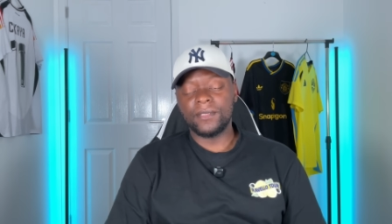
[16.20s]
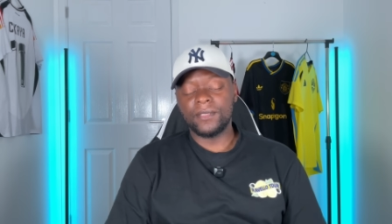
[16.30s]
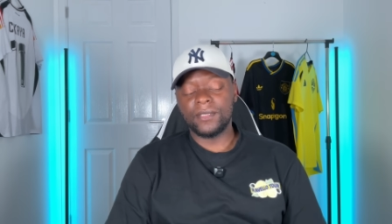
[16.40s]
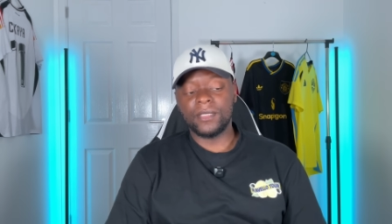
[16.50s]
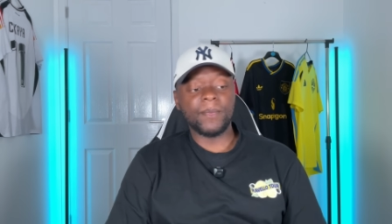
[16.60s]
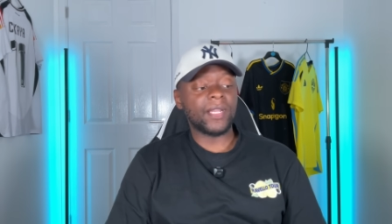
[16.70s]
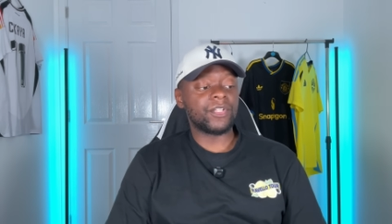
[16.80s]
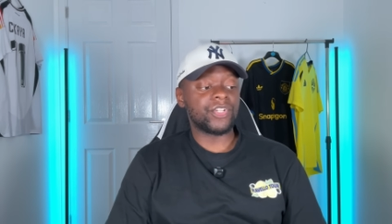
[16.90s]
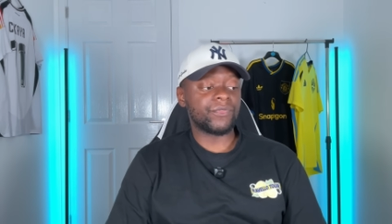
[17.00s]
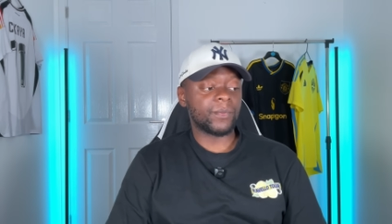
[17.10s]
in the
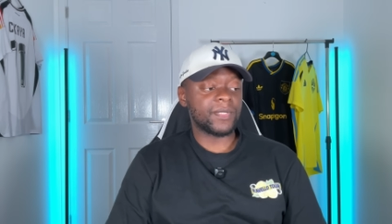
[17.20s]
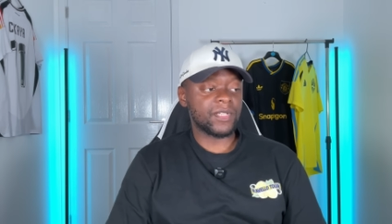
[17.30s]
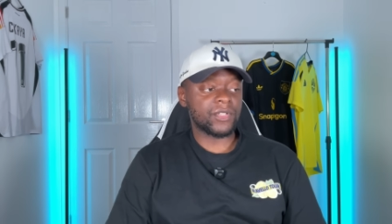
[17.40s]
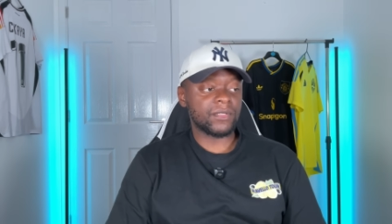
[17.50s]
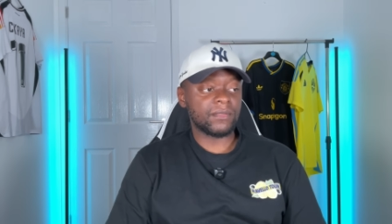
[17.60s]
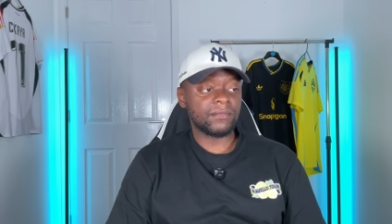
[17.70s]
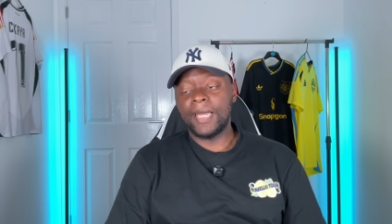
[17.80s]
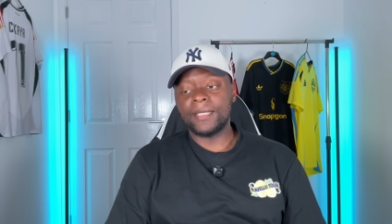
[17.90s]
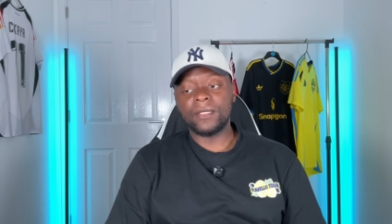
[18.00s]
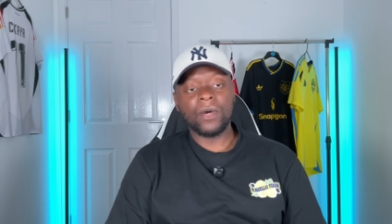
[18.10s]
managerial position
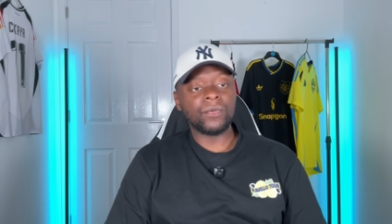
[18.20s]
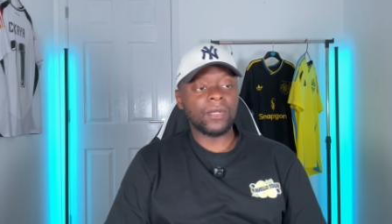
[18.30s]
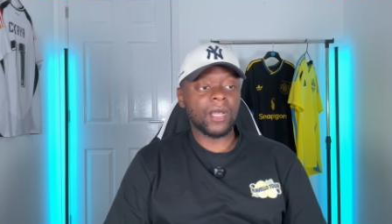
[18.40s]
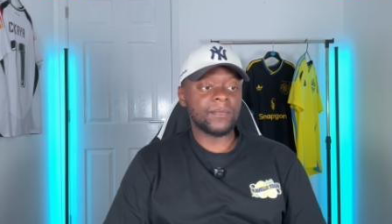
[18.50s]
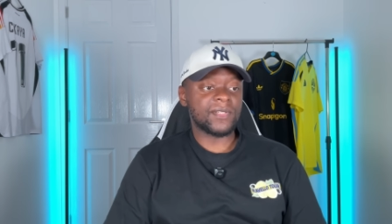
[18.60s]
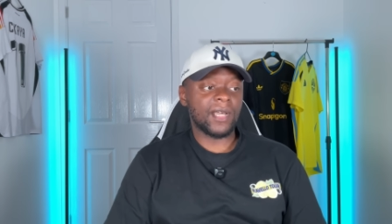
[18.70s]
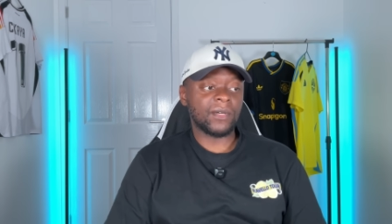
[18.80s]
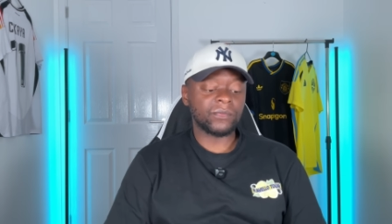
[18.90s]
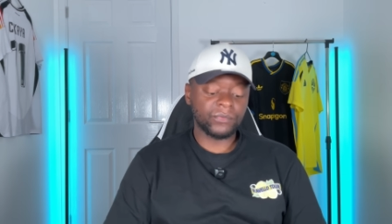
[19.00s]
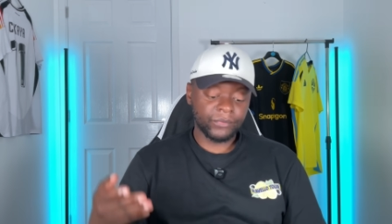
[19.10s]
and the owner comes
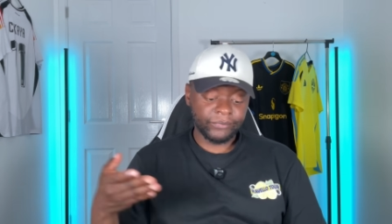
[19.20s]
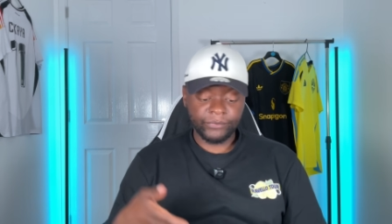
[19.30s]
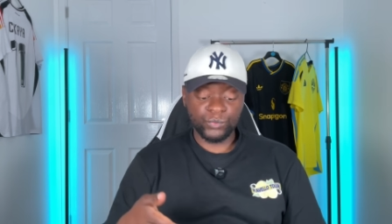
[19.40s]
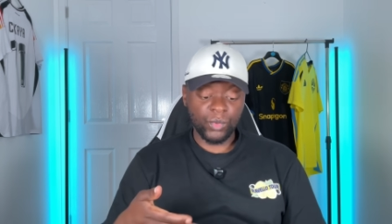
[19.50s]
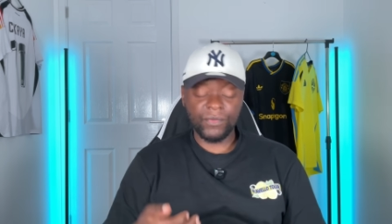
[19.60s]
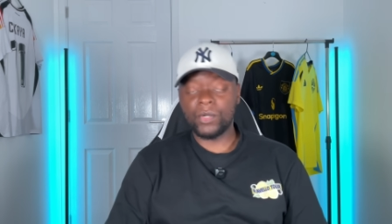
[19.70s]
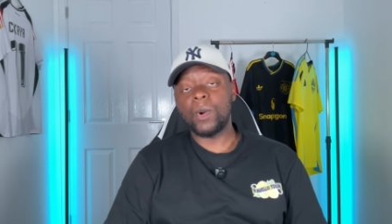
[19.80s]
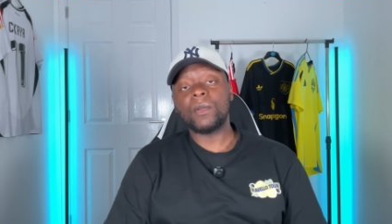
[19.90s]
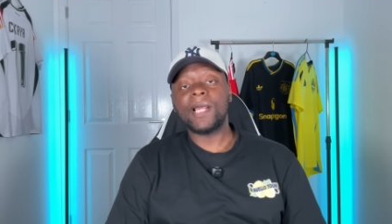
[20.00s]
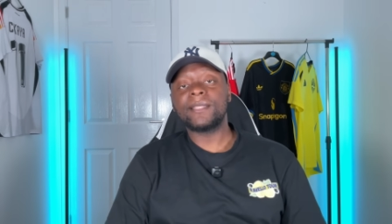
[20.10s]
out with a
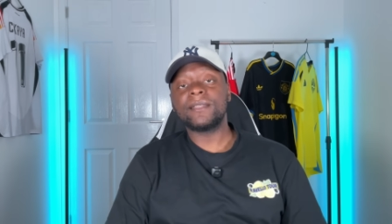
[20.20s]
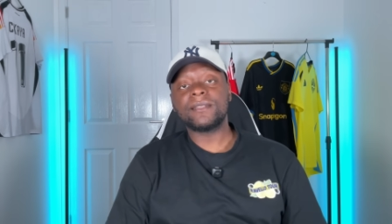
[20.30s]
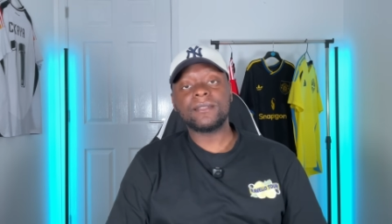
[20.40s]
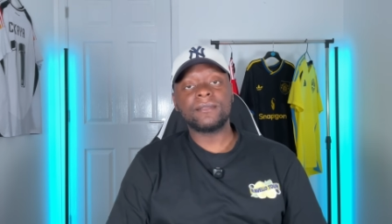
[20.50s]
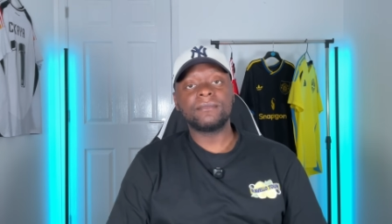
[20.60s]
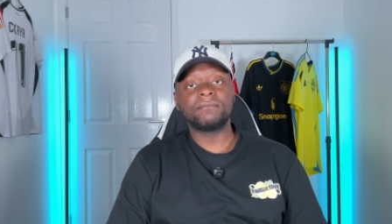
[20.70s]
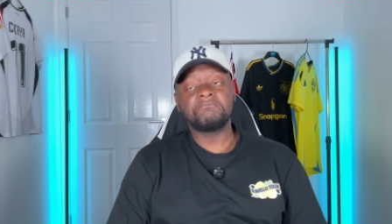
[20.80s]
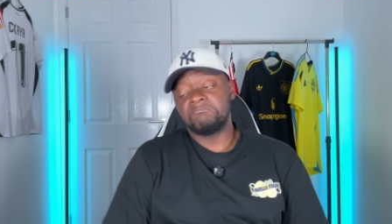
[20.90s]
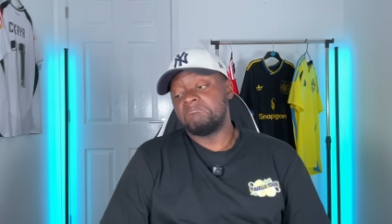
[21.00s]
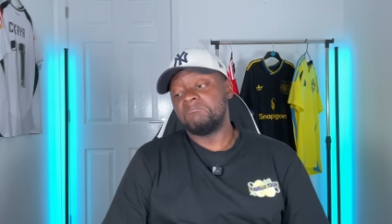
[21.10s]
quote like this,
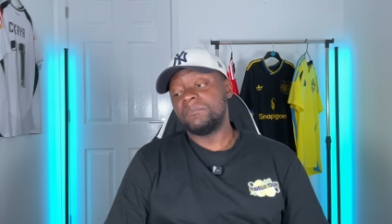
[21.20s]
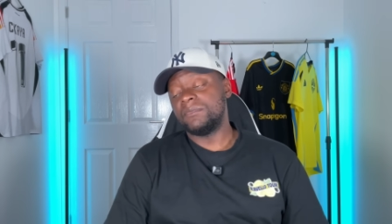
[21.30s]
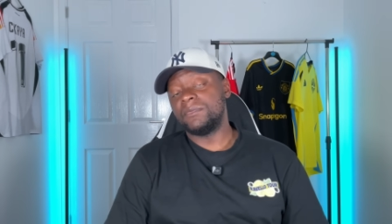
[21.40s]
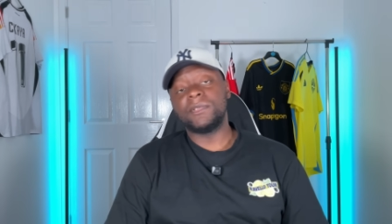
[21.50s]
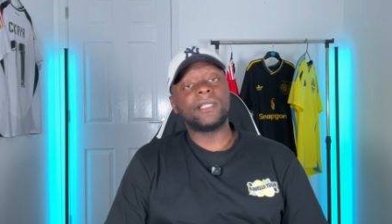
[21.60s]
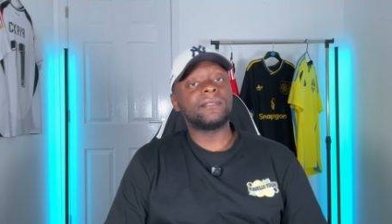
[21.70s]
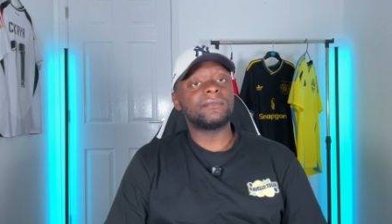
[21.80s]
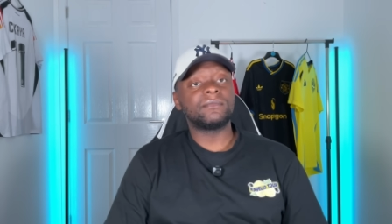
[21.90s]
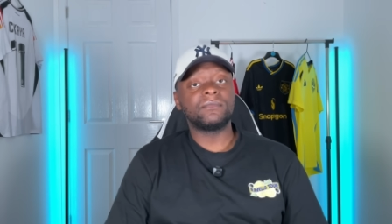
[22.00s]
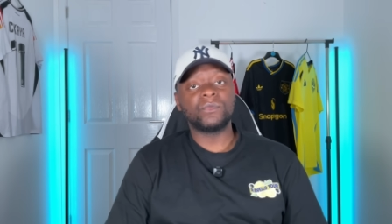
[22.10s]

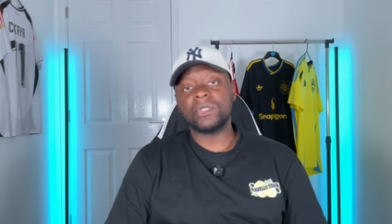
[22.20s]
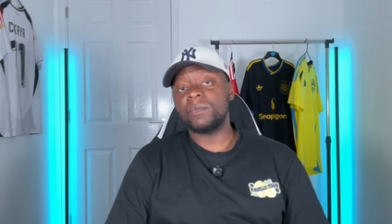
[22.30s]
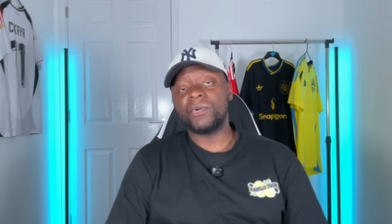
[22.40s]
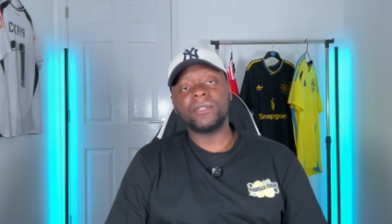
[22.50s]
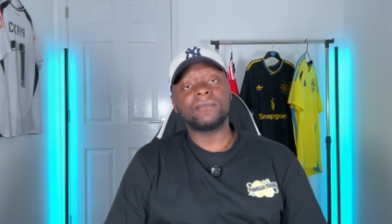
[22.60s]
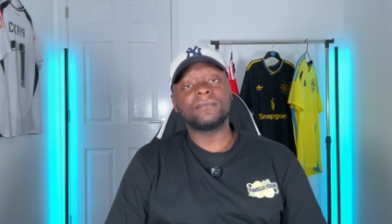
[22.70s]
then what's the point?